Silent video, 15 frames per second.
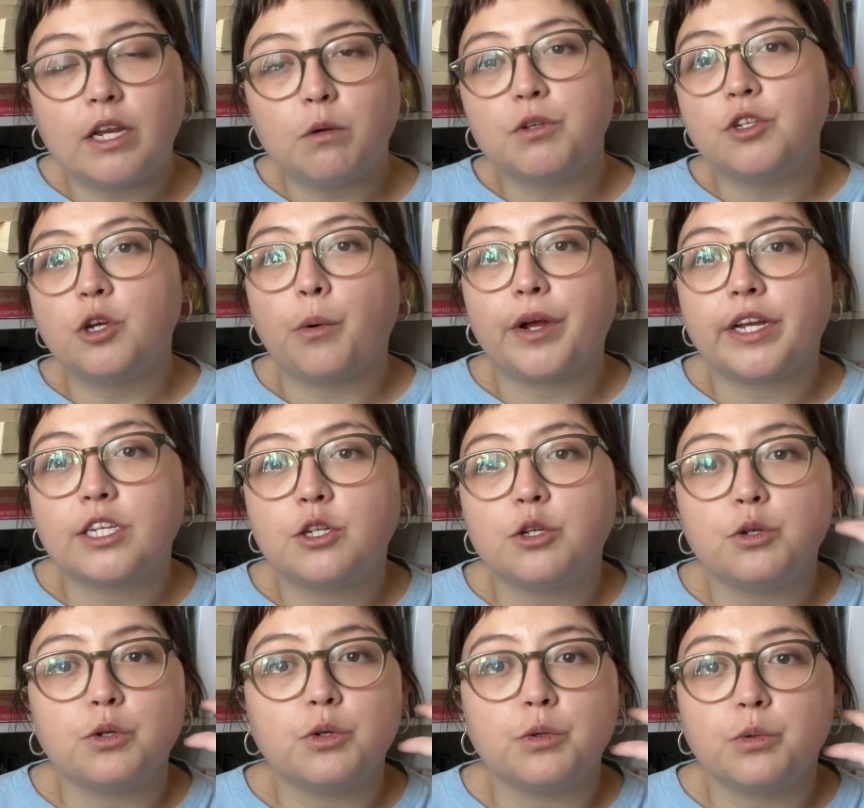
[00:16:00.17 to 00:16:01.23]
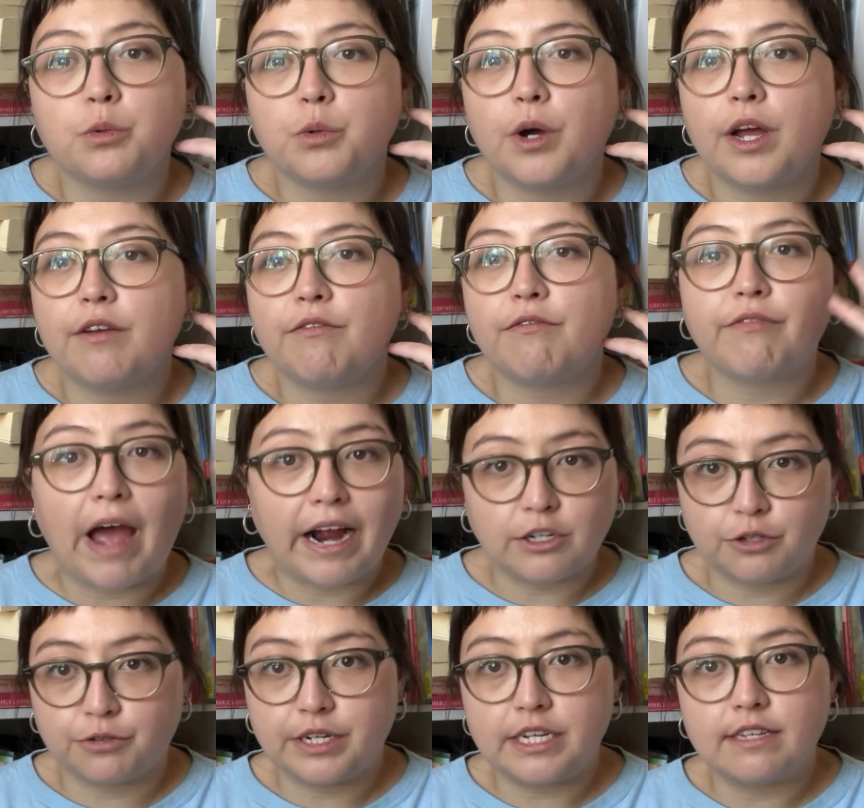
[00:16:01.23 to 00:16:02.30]
was going to
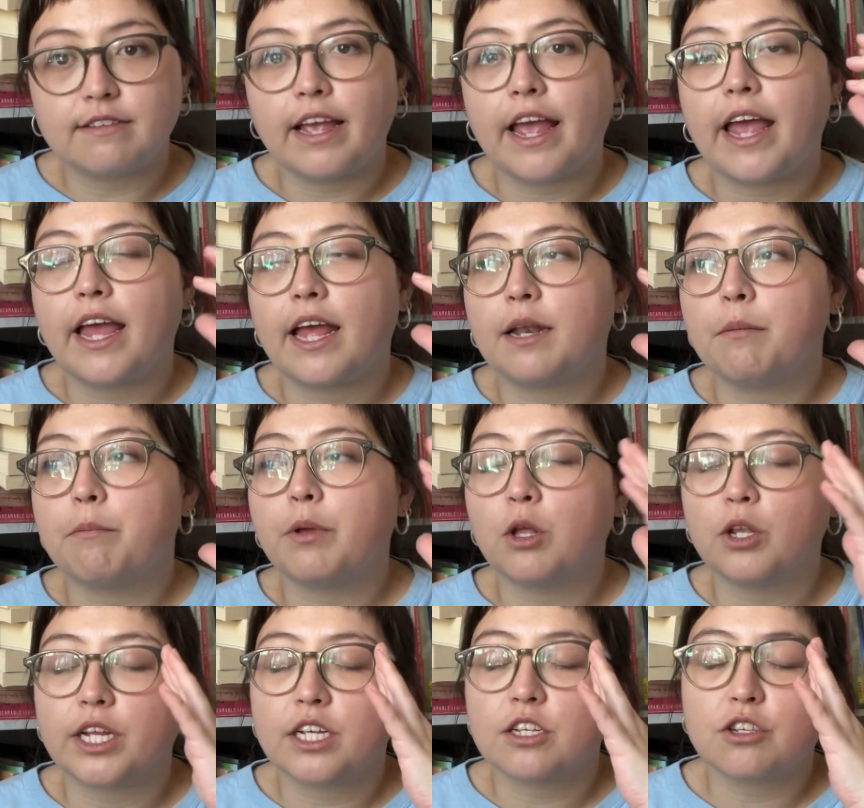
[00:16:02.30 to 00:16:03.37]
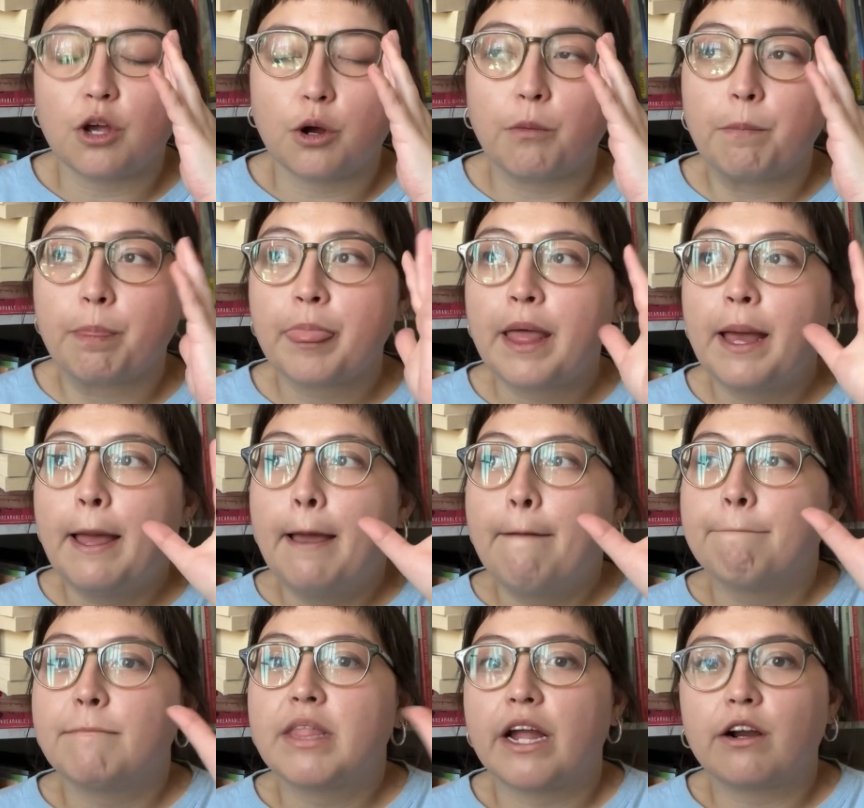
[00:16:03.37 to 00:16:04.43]
factories and buildings. So
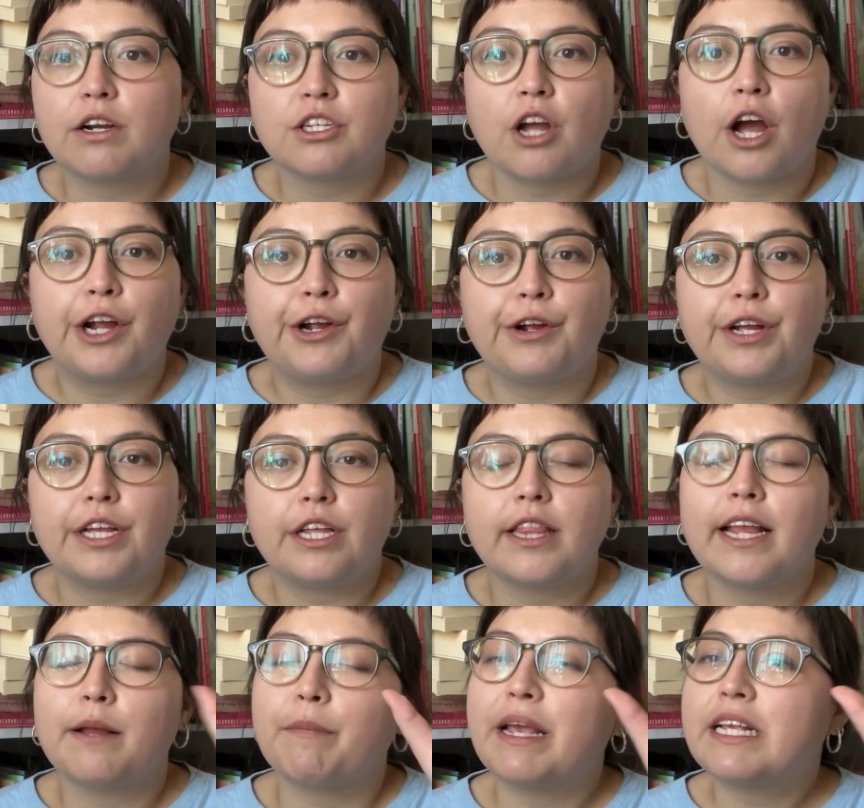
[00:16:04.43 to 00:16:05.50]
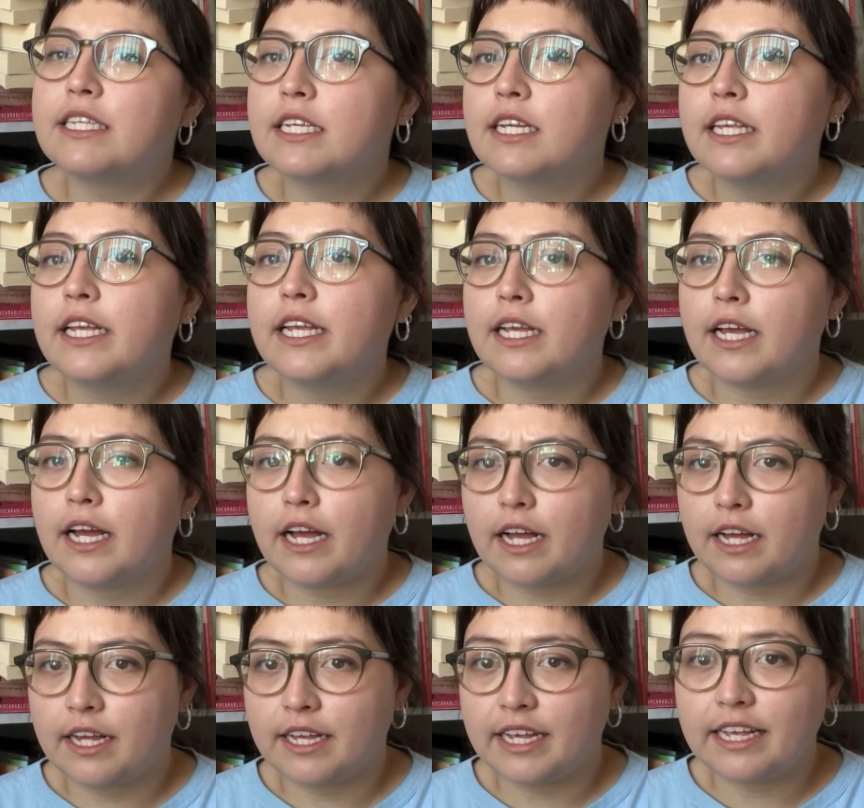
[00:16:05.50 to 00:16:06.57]
the aristocracy, like, basically,
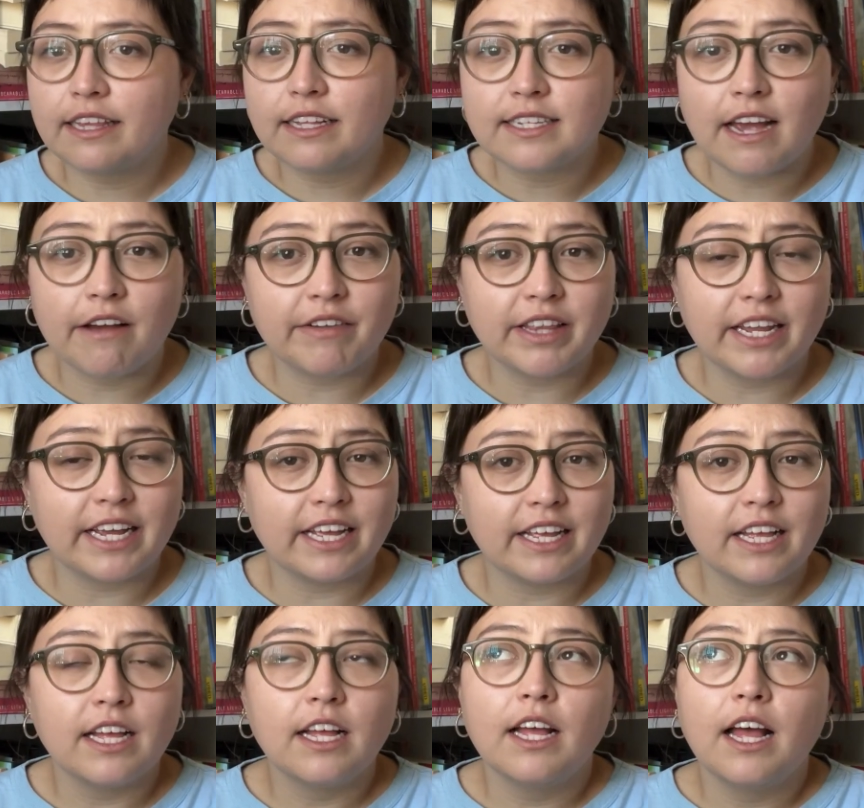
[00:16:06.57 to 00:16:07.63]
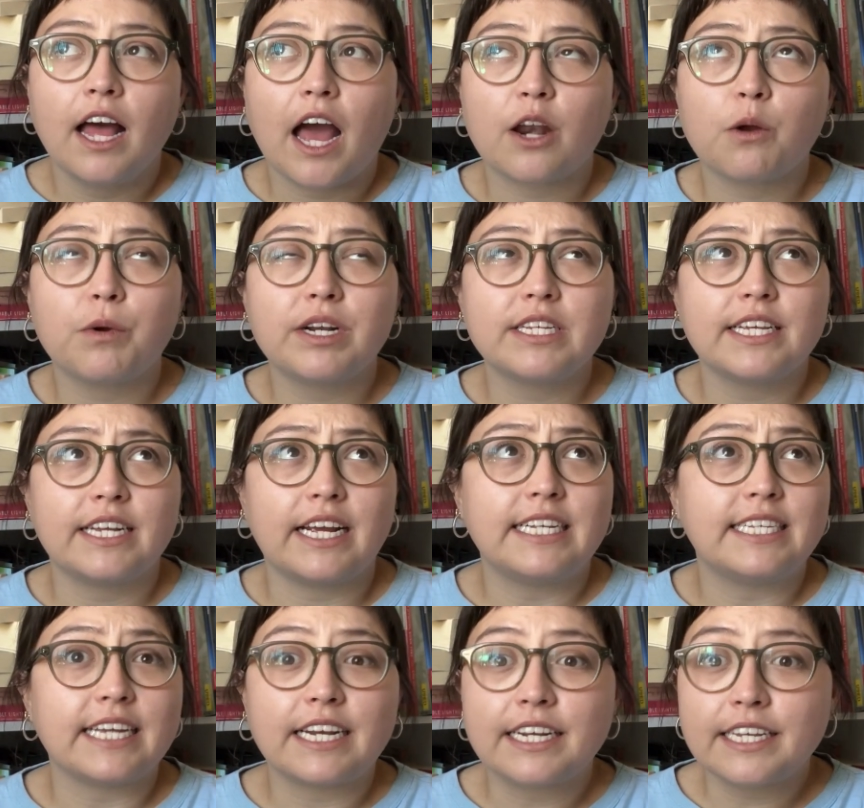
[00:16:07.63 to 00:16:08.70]
England's having like, I don't want to say an
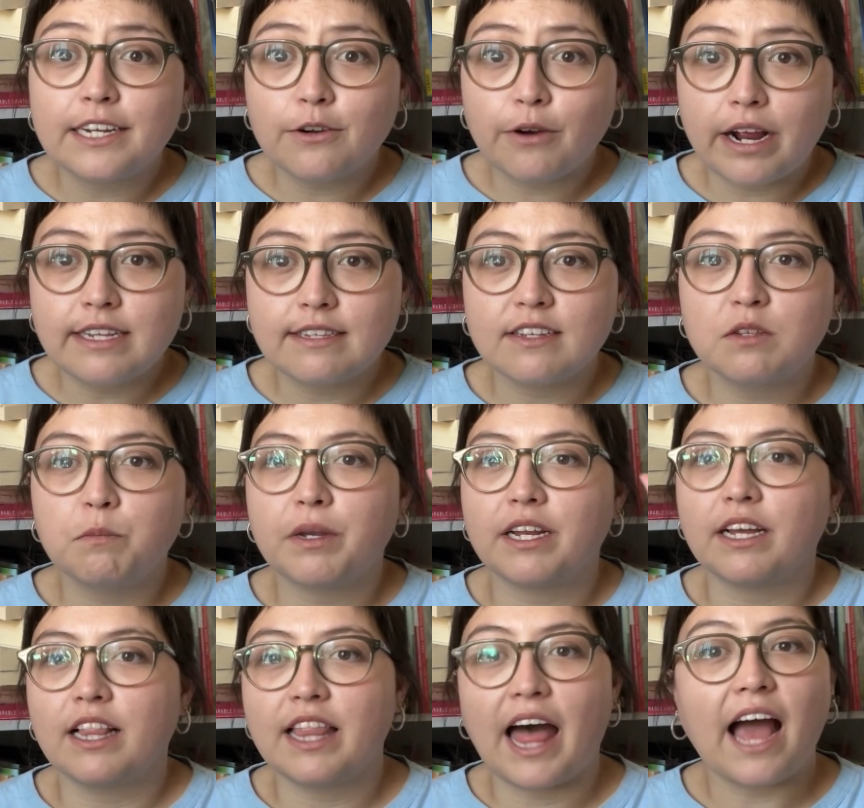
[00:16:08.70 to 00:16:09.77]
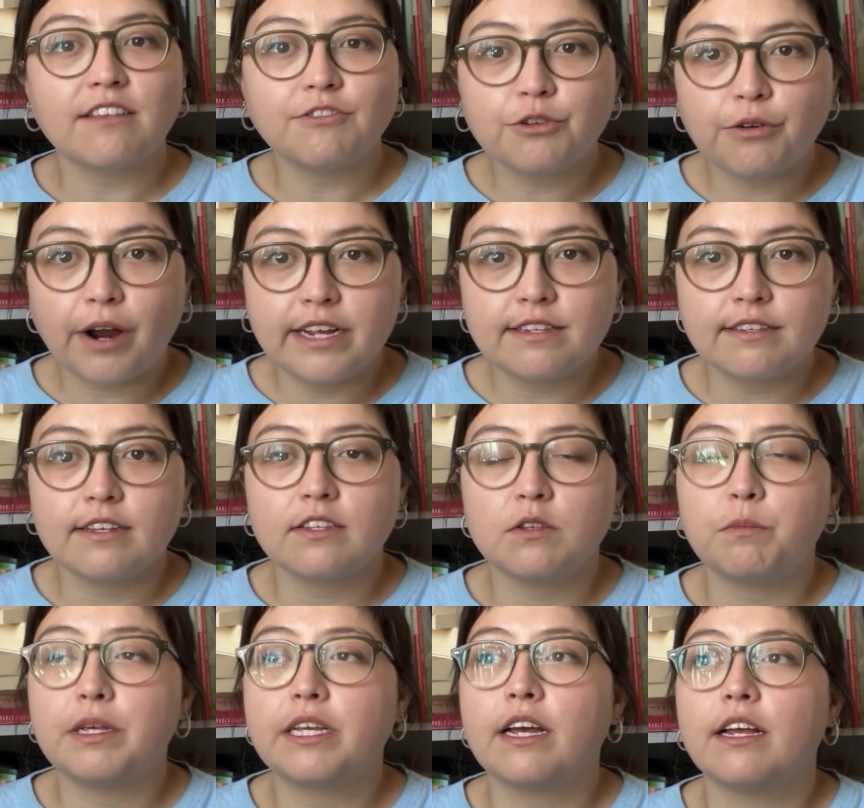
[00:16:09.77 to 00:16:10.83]
identity crisis, but a class crisis,
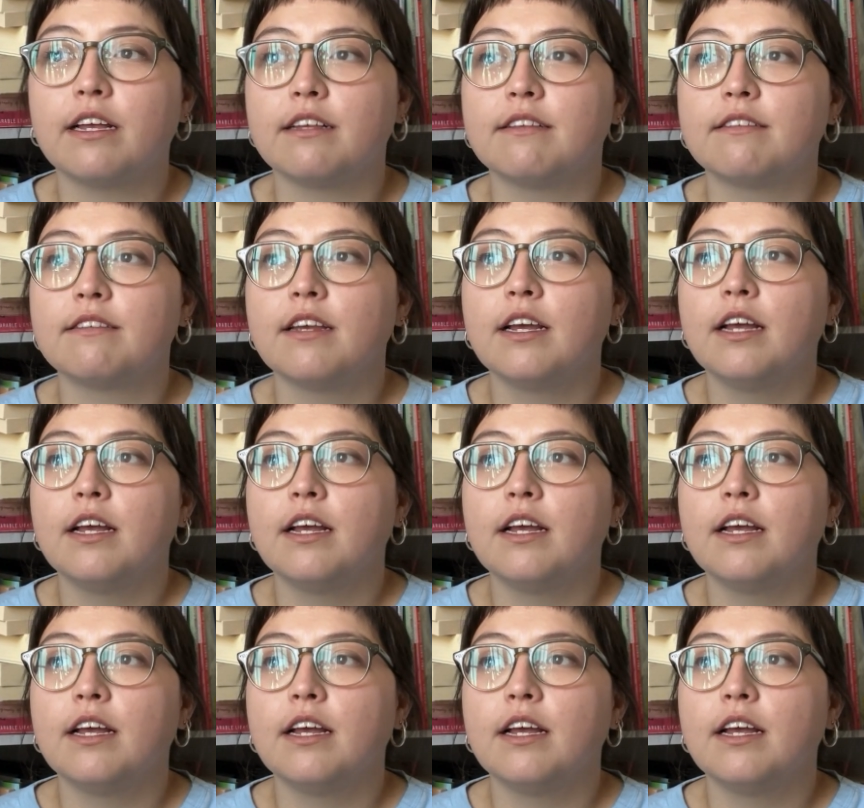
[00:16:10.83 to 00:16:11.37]
because